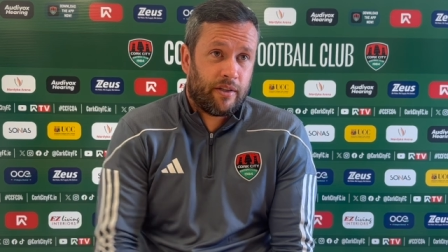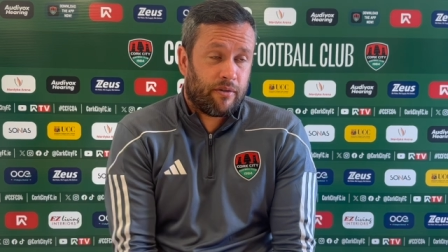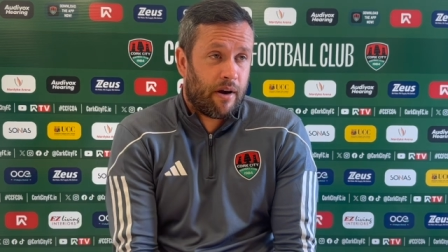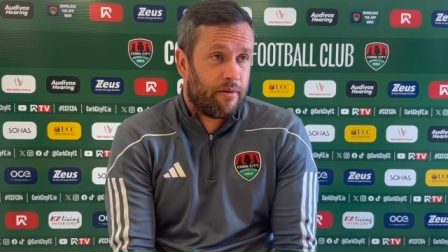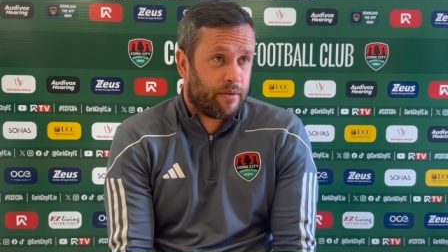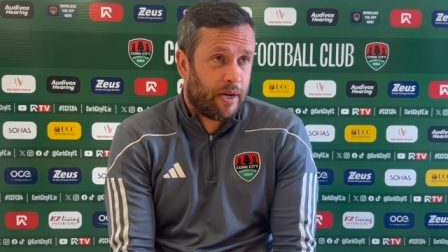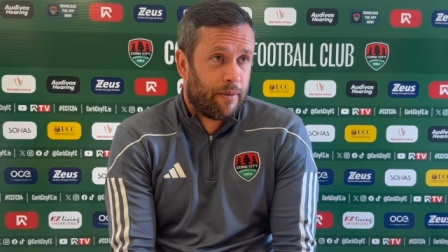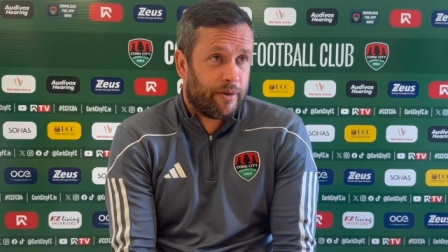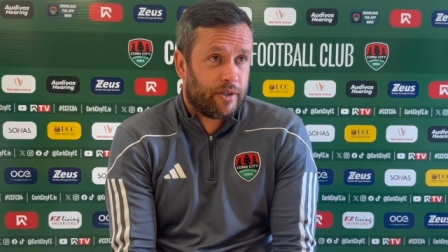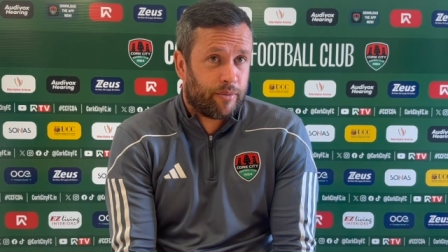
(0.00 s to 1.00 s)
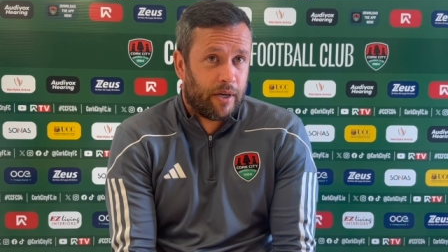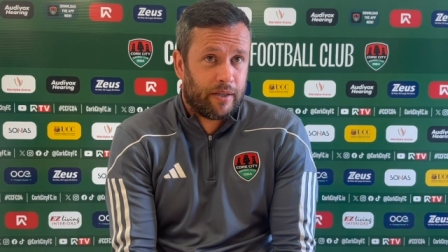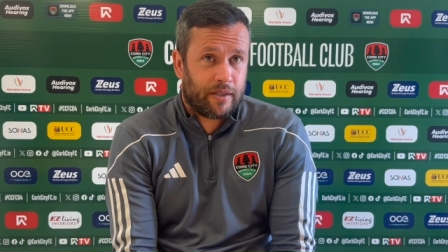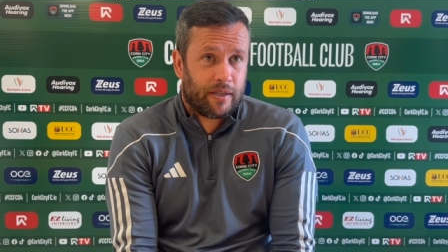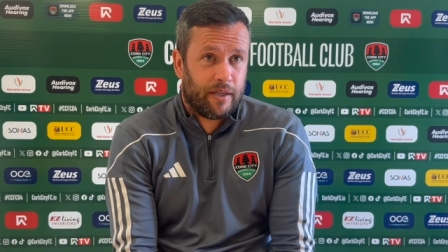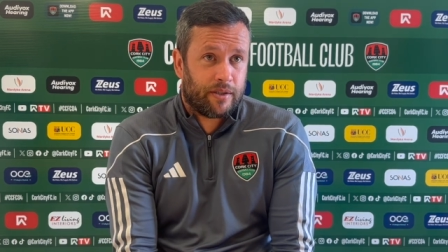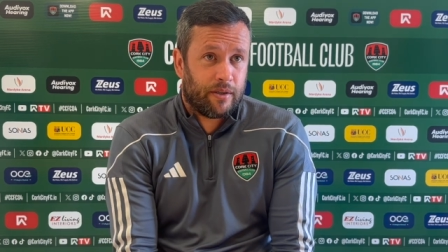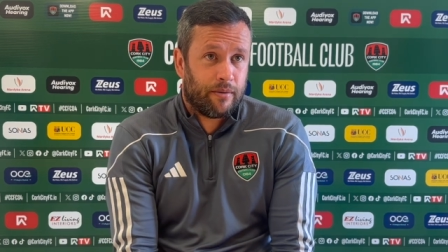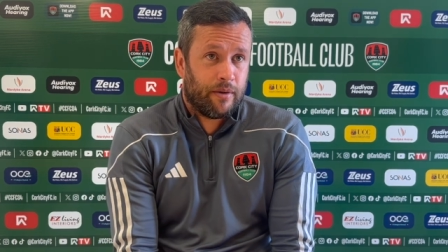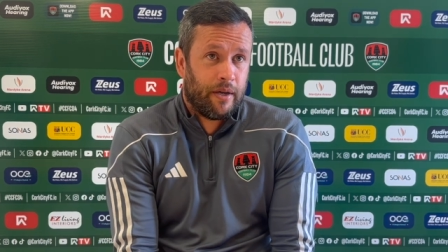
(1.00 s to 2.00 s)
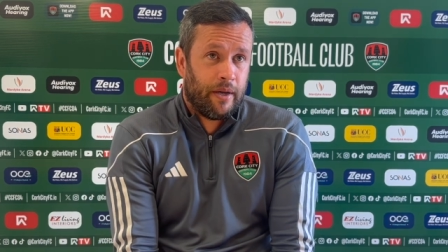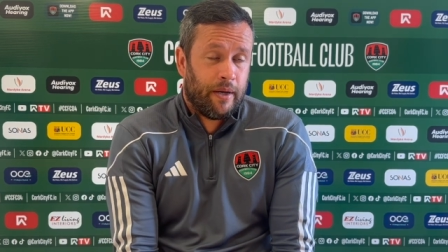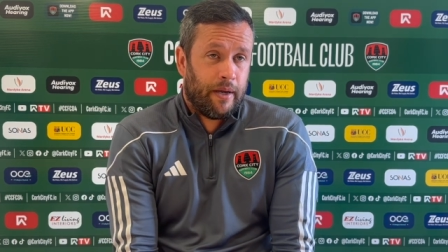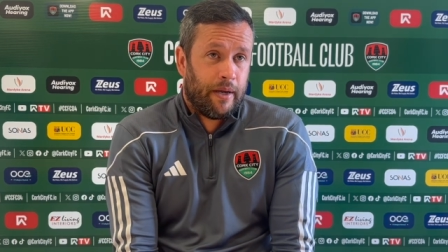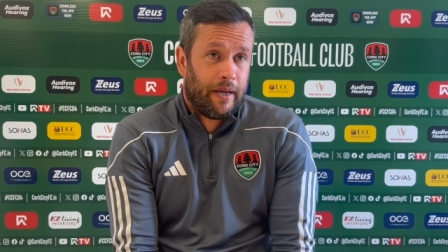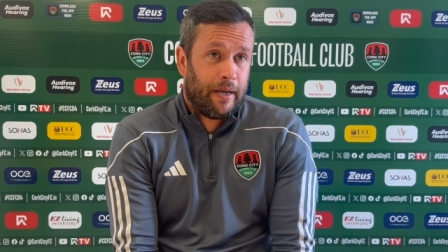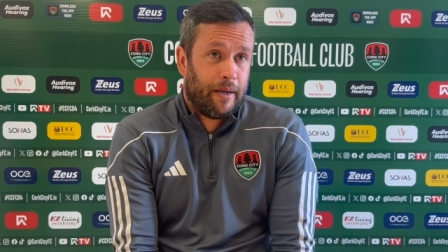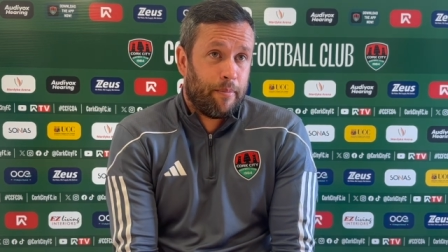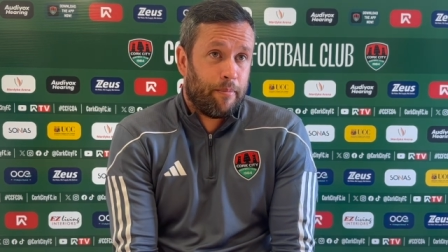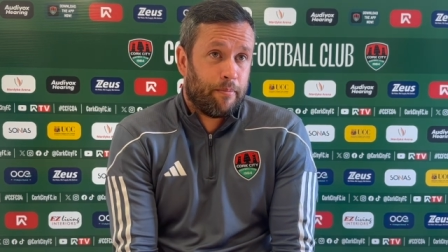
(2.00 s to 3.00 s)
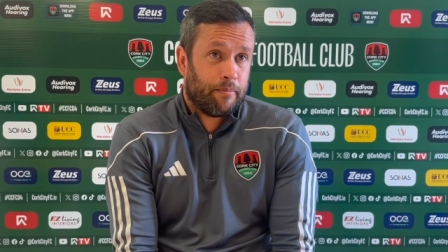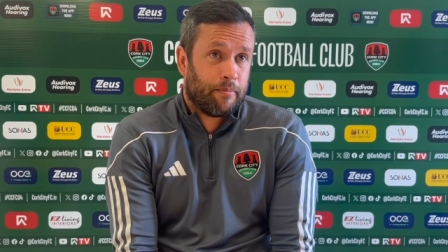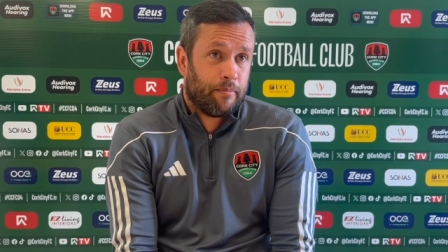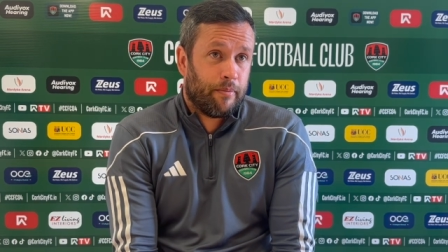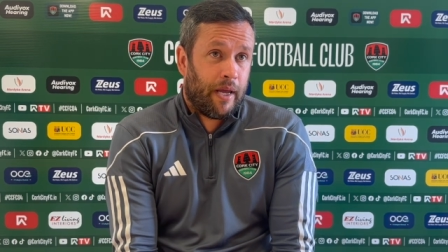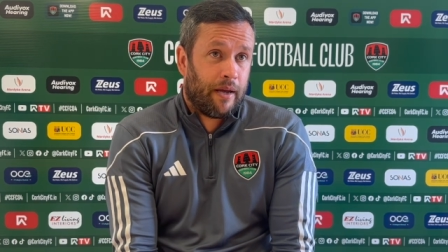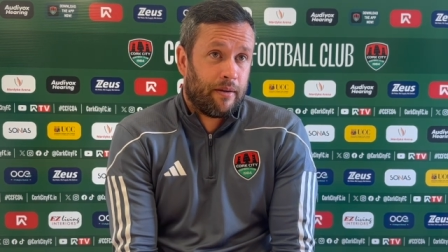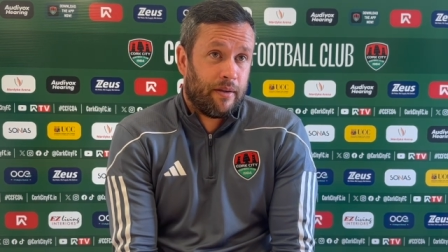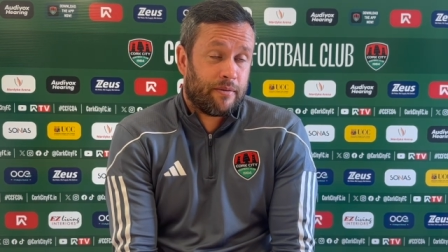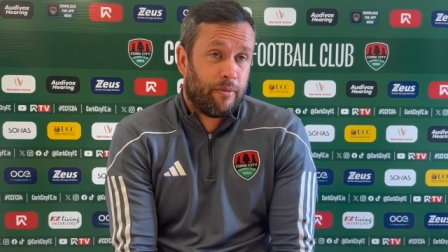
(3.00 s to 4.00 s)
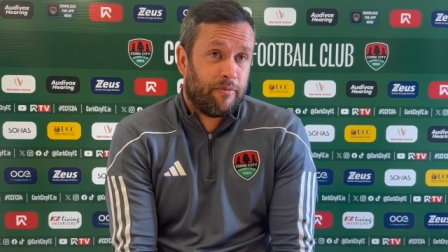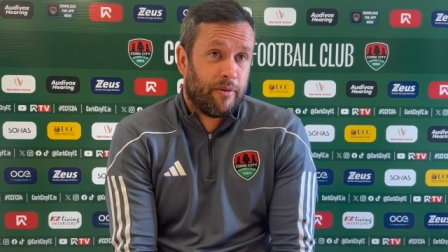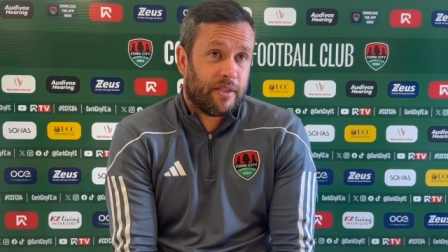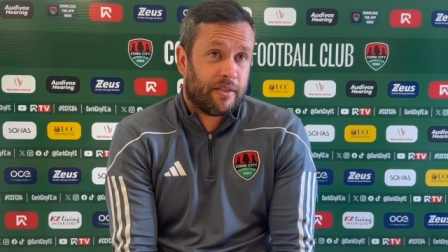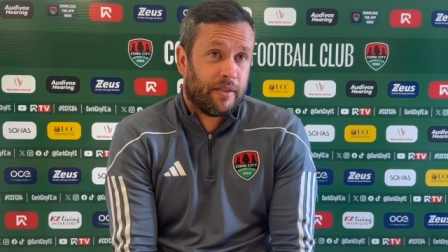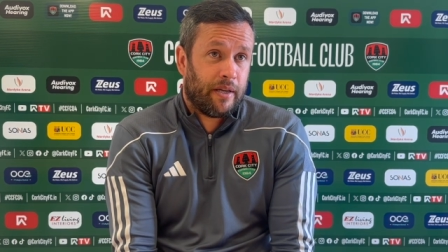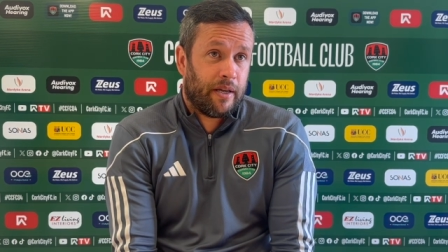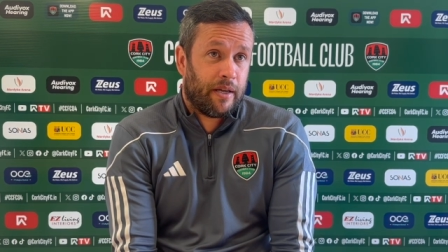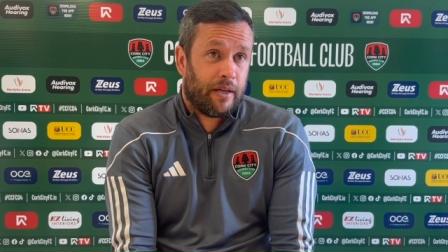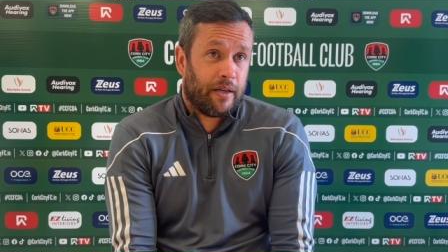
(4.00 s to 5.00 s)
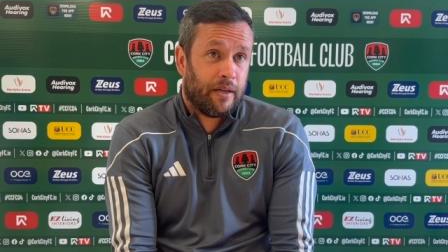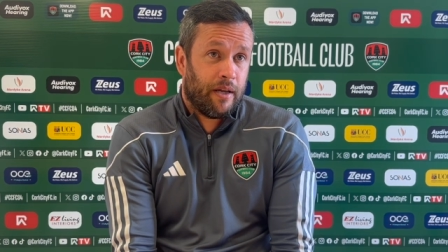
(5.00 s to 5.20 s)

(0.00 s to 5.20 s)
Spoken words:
the ground as well, which is brilliant to see. So, yeah, listen, we've missed the